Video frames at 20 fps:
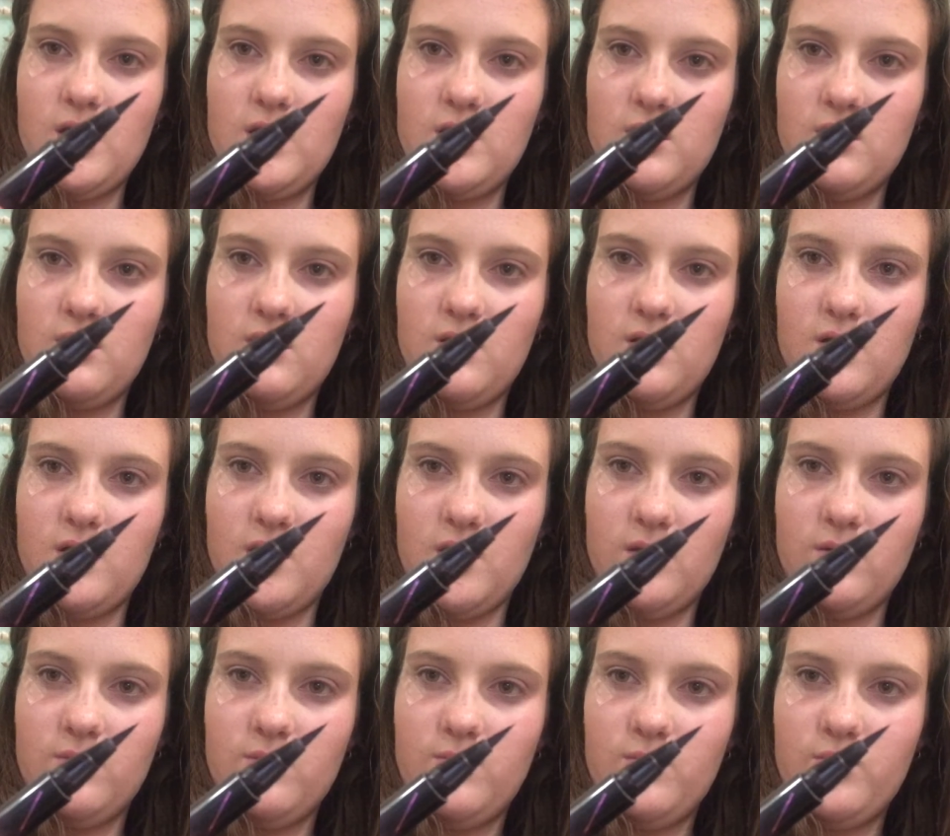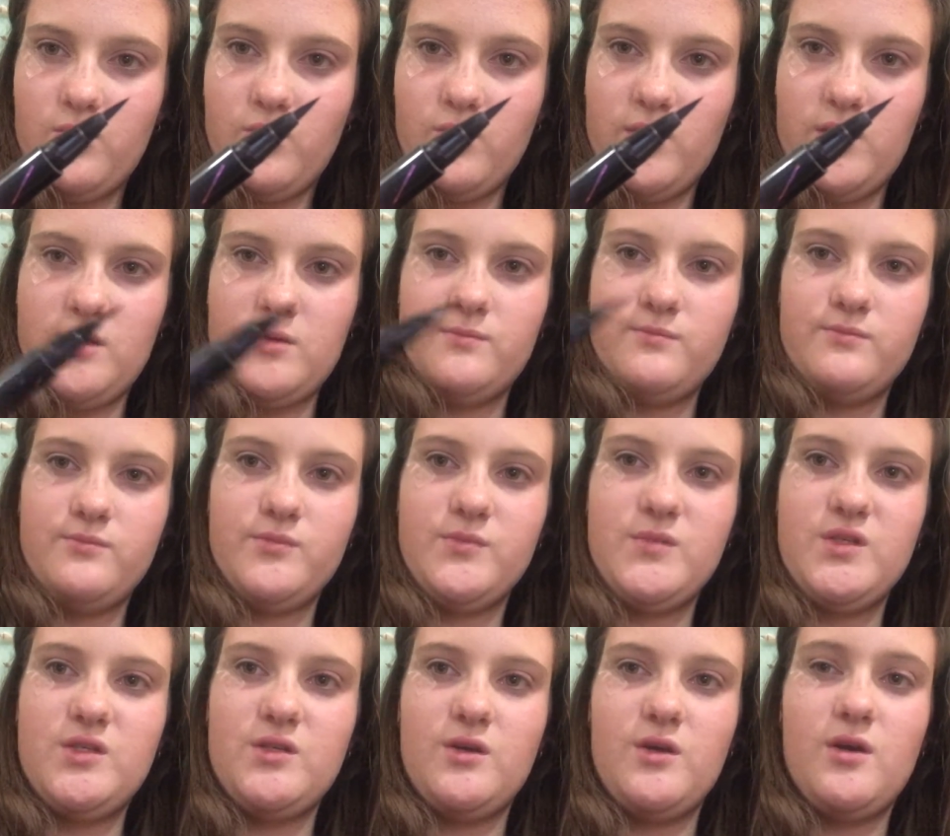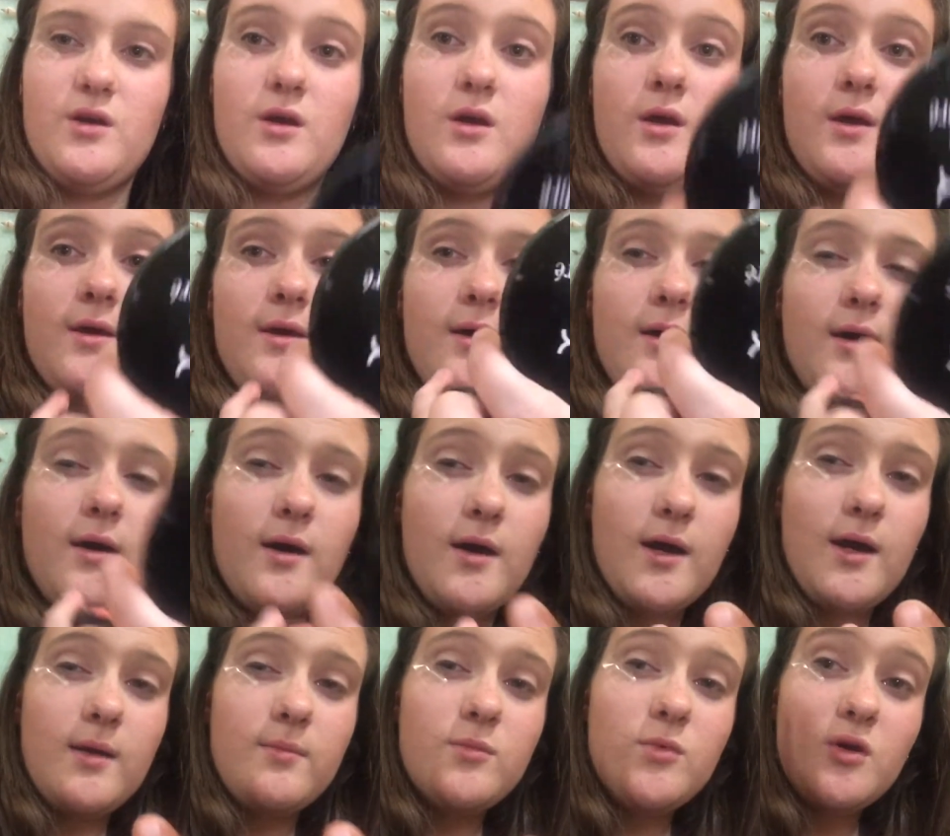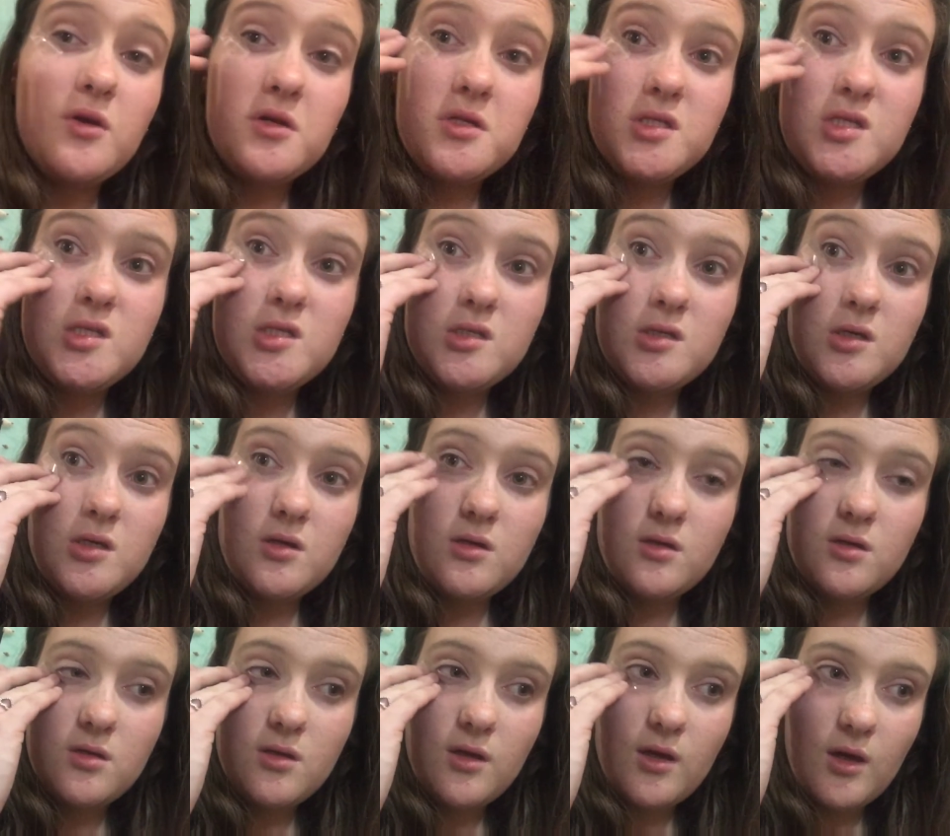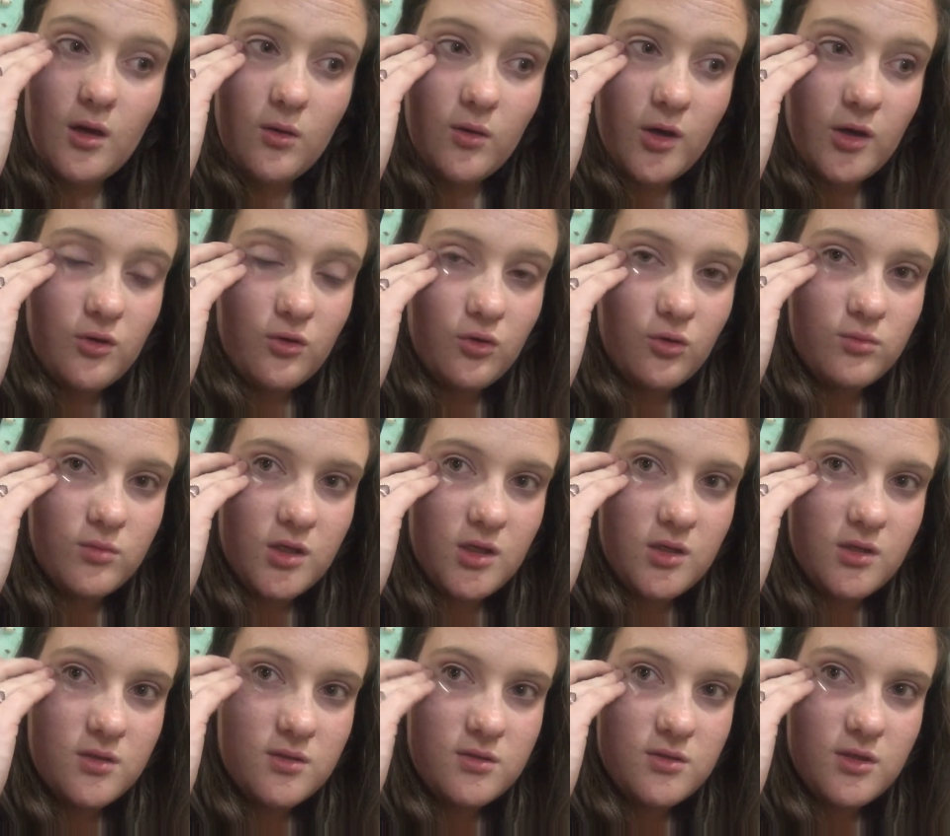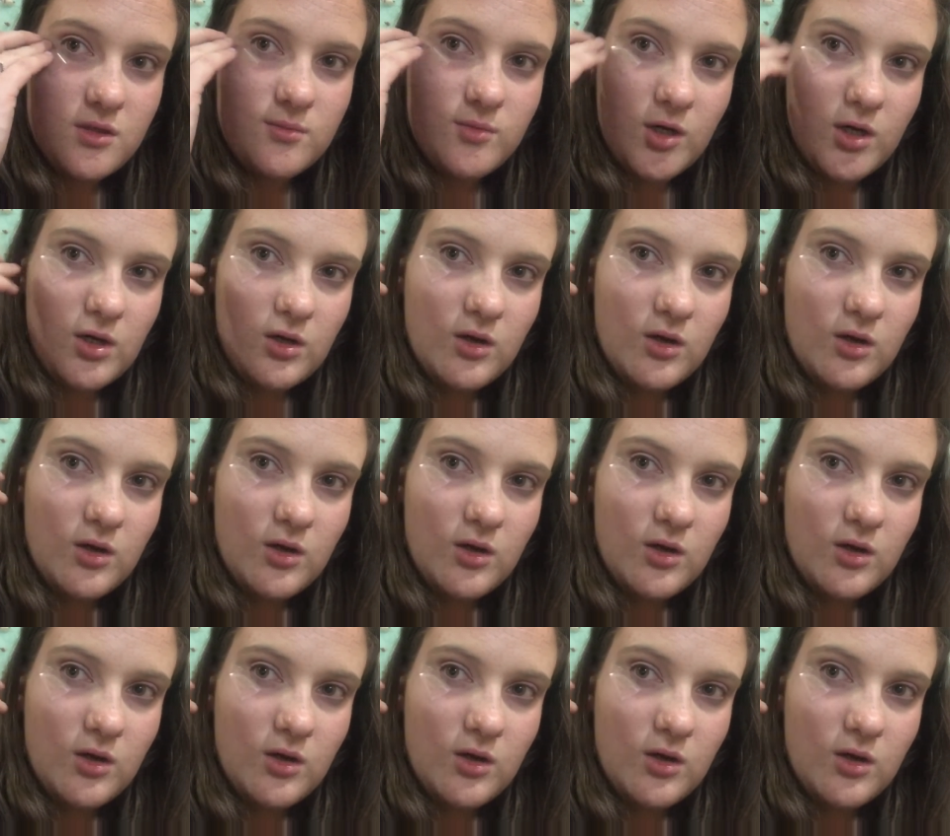and the thicker point. So I'm going to do how I normally do my